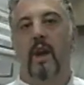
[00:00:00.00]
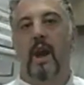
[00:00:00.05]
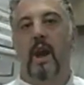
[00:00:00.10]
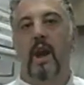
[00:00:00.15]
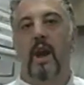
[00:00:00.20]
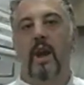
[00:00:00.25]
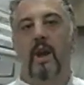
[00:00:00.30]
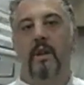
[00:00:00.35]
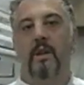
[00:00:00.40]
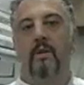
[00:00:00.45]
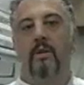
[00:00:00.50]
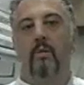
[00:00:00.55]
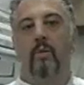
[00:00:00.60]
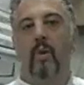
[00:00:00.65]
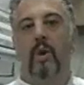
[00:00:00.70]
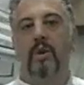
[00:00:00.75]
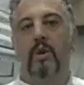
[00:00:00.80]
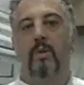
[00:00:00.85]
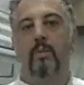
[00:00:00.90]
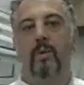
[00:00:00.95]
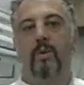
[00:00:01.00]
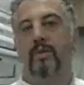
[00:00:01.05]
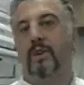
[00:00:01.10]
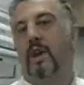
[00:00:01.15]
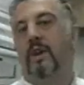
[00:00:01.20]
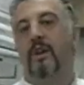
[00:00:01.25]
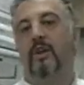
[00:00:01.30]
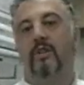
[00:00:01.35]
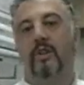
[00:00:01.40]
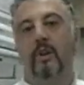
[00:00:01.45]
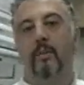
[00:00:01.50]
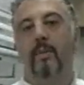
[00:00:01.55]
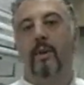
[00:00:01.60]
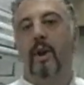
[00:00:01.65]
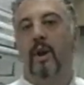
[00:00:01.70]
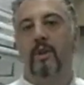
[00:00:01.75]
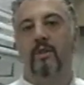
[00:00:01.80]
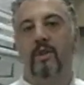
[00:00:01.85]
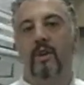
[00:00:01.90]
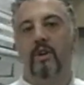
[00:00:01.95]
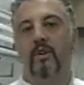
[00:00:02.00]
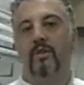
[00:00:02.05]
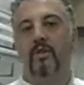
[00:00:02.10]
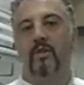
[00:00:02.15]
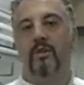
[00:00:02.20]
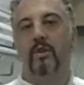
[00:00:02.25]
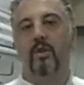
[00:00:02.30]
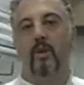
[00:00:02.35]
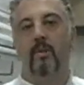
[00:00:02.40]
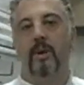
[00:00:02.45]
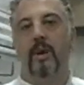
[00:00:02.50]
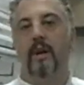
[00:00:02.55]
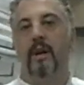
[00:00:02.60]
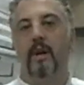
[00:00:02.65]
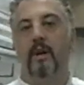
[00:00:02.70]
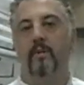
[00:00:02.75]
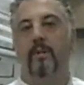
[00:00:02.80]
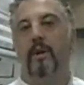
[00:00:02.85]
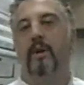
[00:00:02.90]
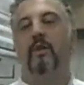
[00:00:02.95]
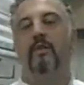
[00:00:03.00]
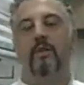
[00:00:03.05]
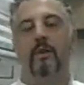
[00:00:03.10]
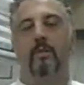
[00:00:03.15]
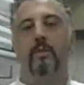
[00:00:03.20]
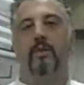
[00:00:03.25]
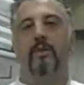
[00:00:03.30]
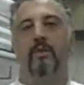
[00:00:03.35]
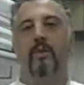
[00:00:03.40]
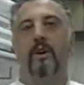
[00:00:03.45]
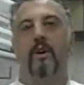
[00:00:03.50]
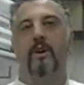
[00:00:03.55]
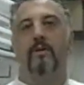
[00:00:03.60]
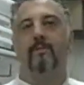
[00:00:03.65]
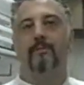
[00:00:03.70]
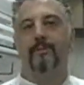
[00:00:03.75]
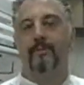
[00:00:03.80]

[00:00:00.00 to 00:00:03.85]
and when you present these at the parties, you'll be a complete superstar.